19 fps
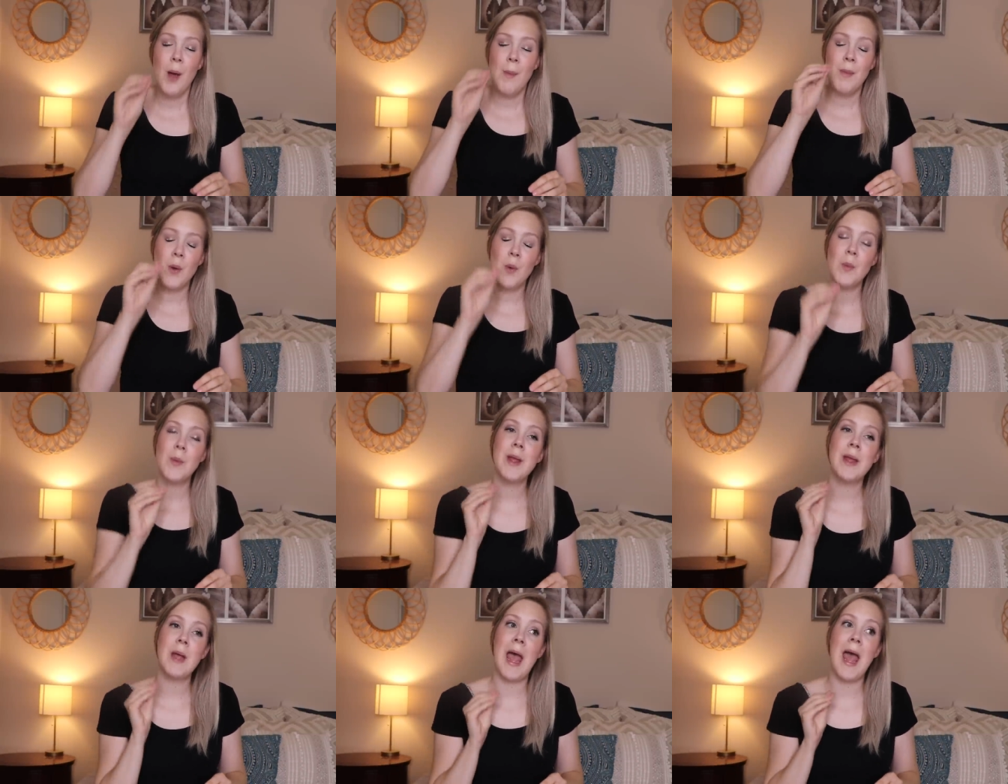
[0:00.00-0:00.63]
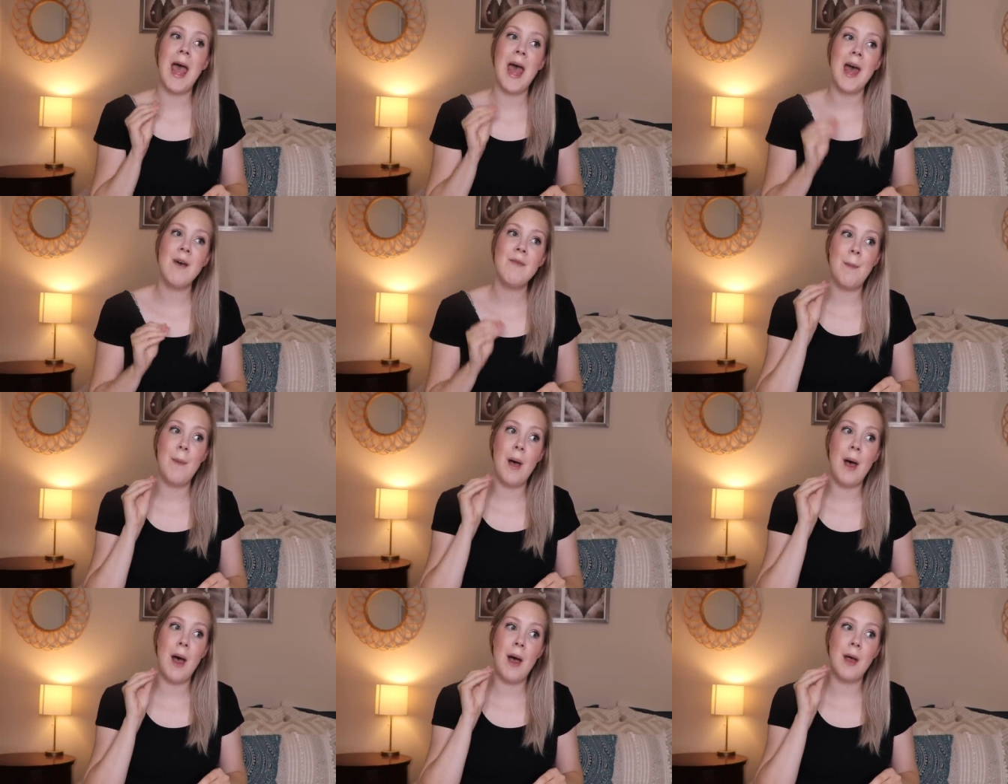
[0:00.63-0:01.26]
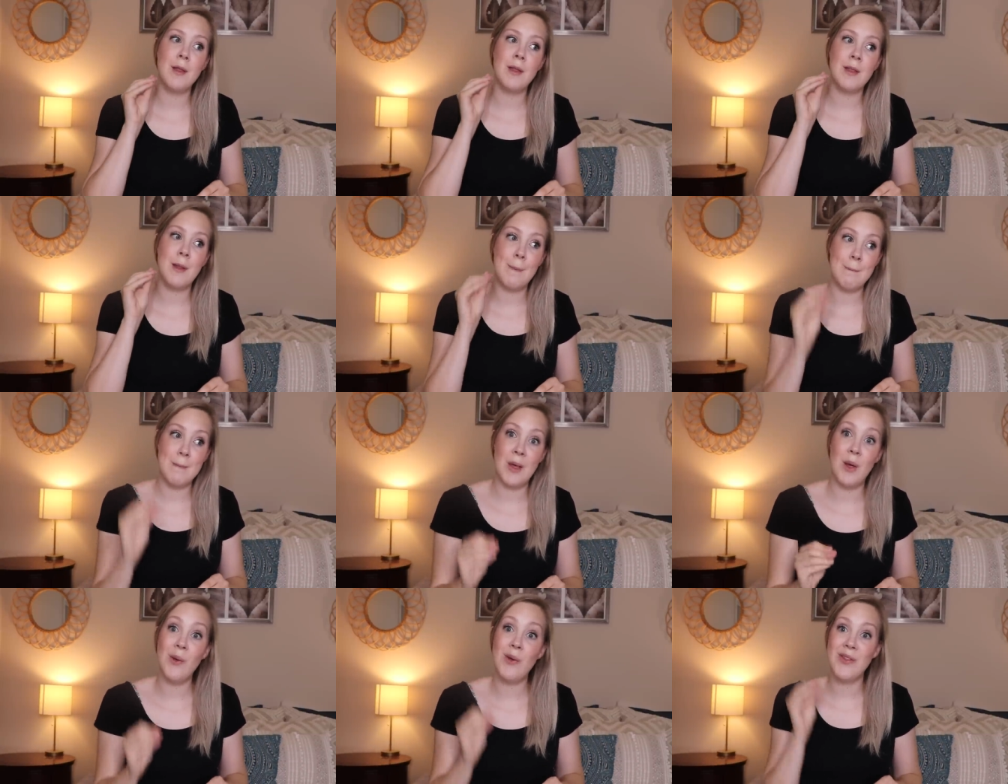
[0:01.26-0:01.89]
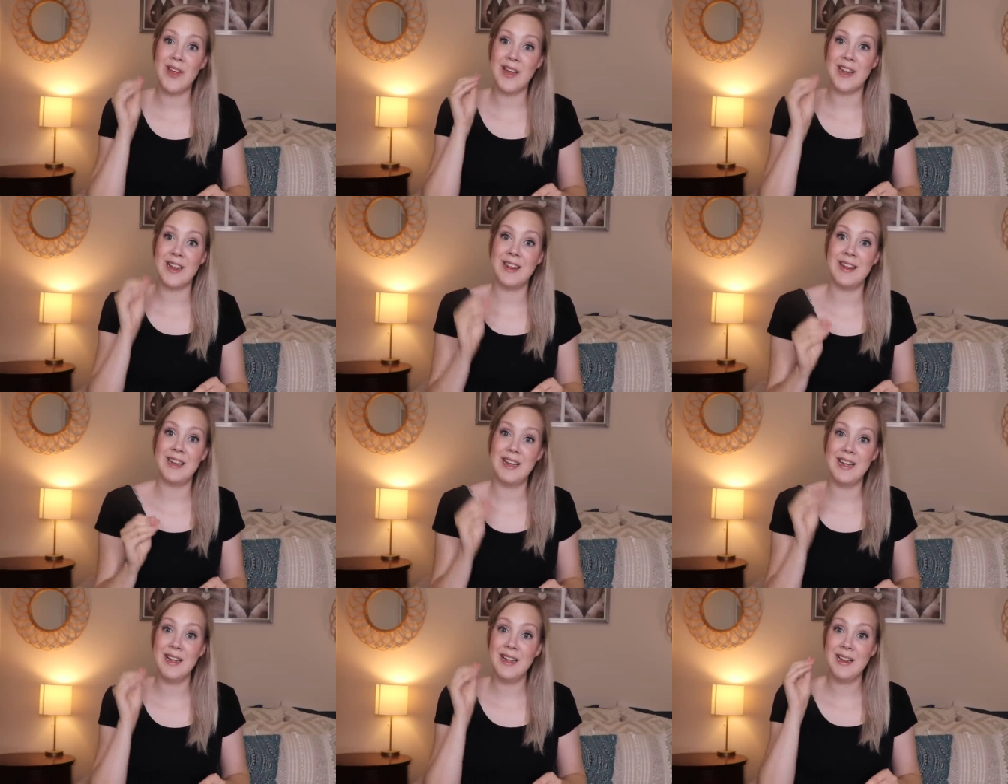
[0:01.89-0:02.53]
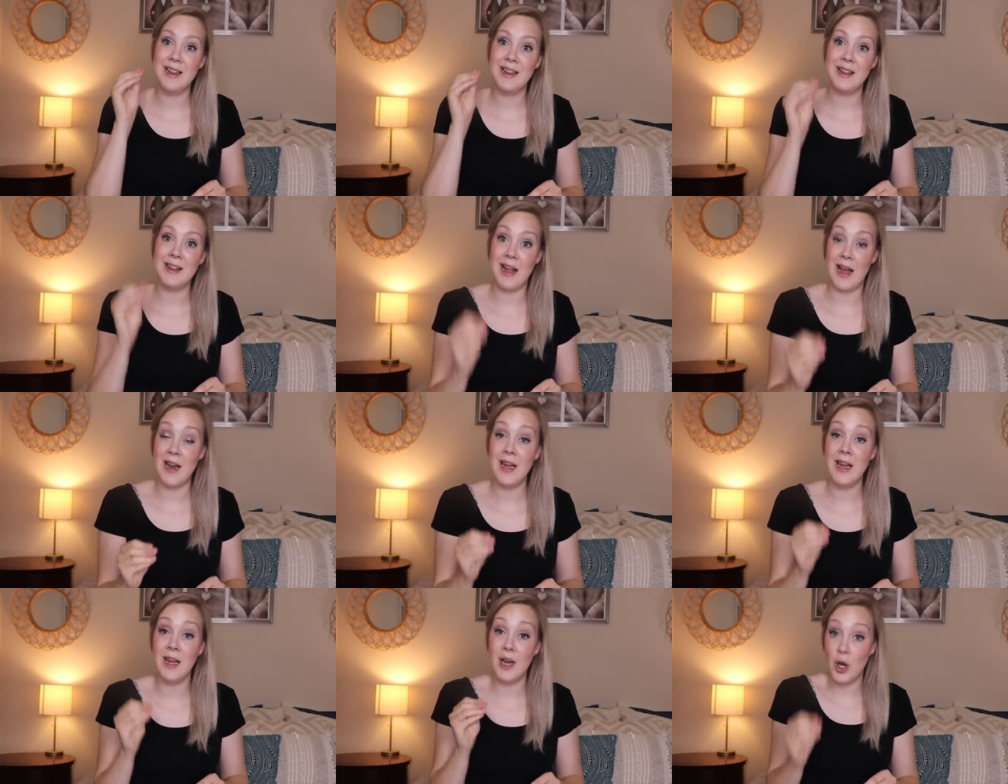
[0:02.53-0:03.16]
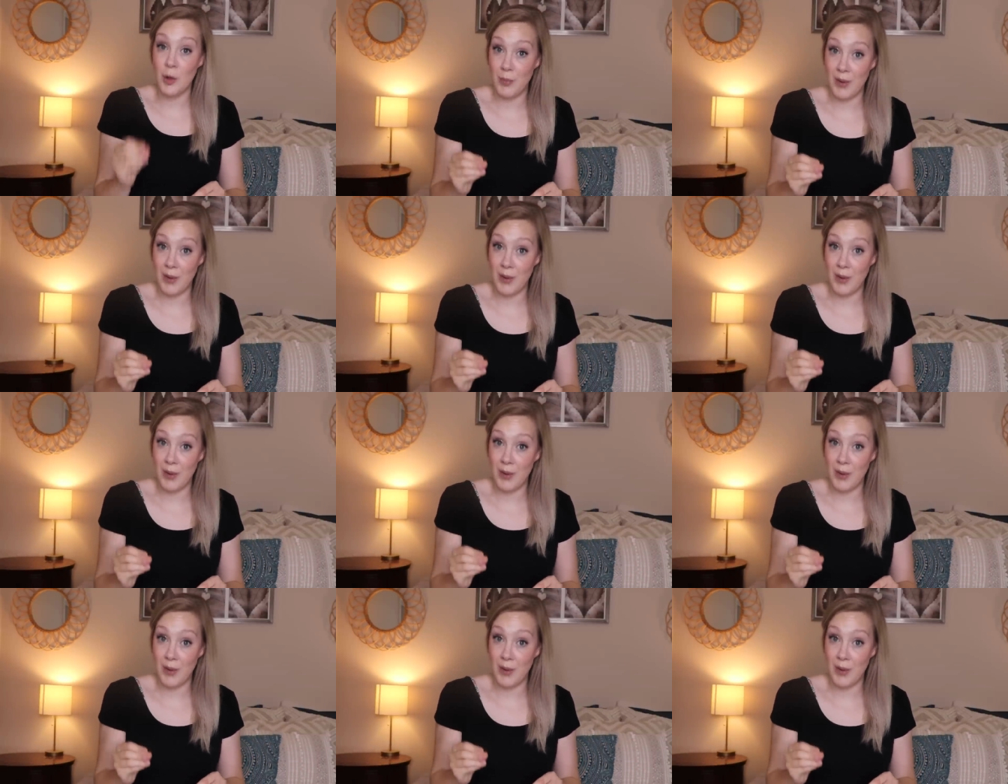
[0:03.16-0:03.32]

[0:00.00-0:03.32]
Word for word: But we have some milk that is sitting static in our